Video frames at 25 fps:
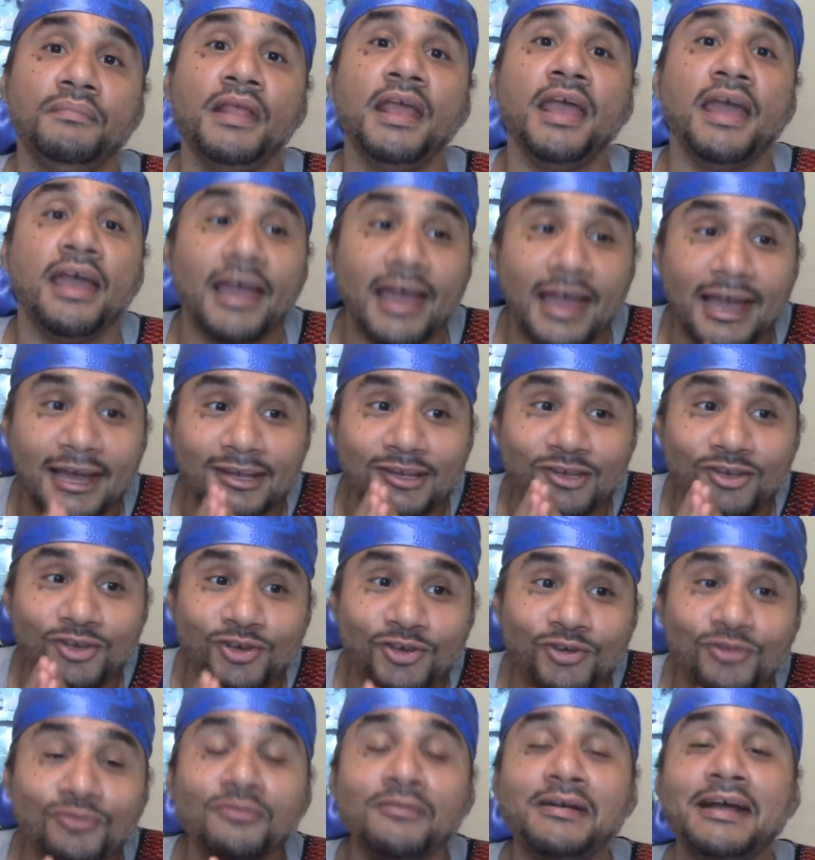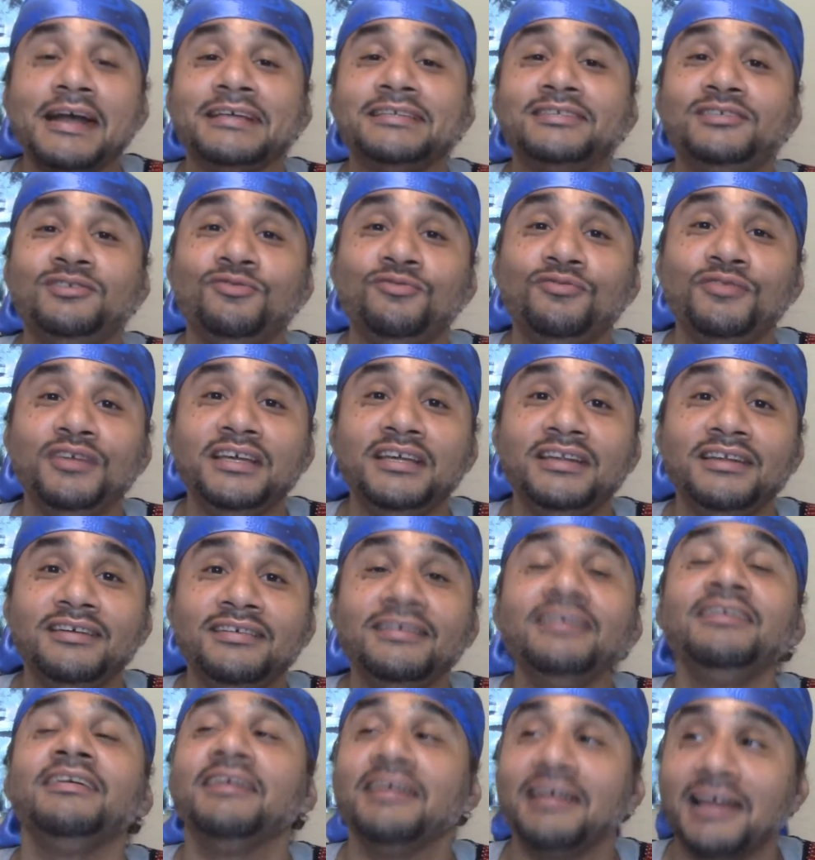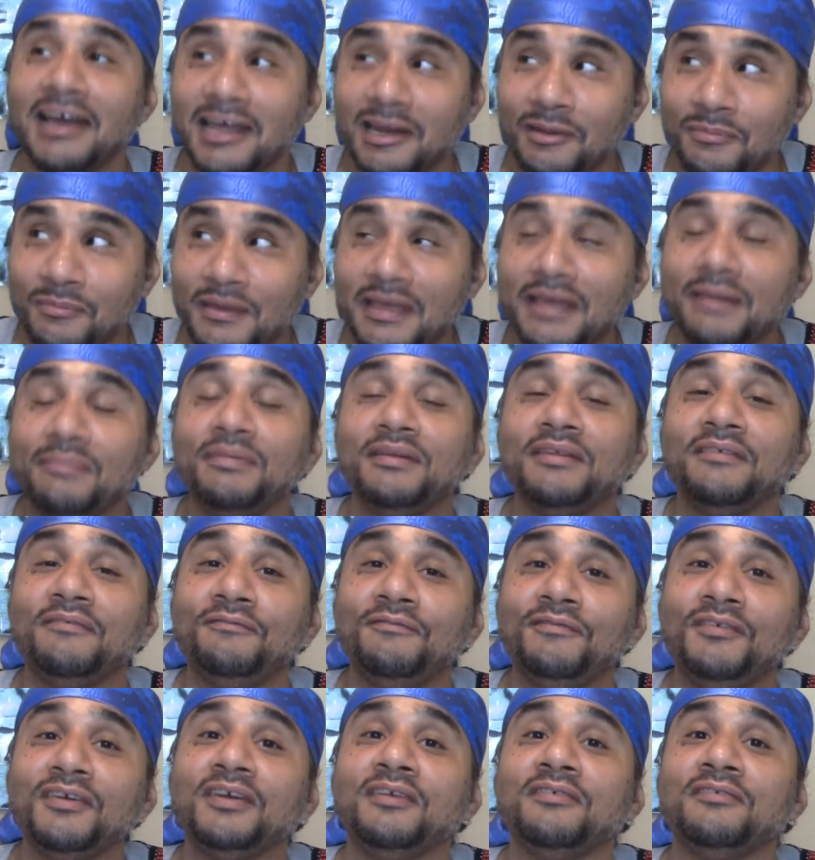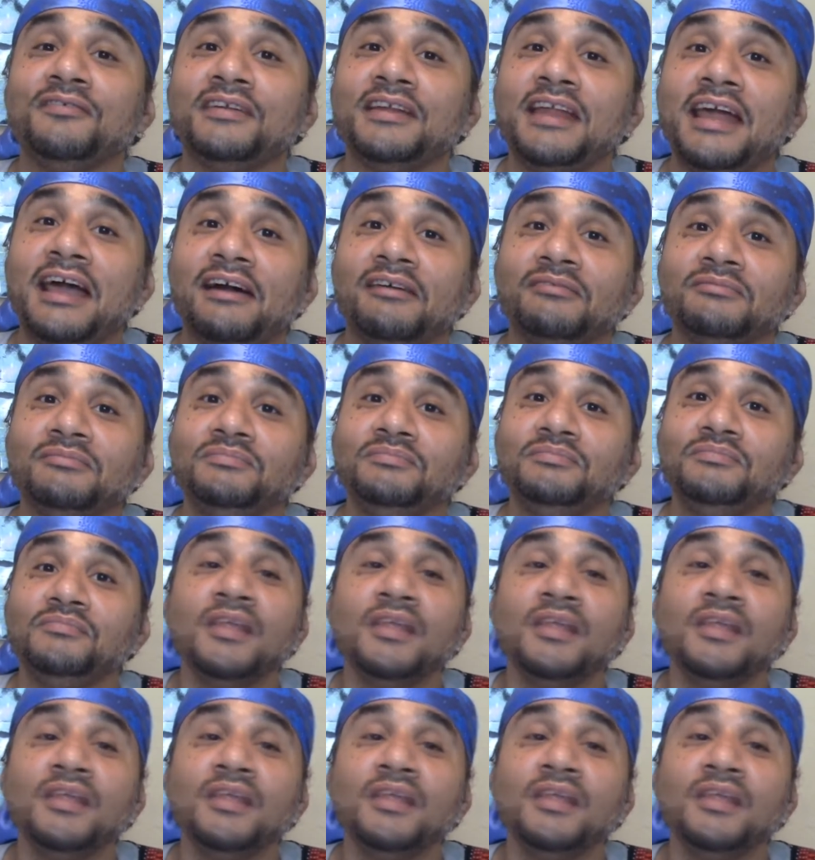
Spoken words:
And you as the reader got to be able to figure it out.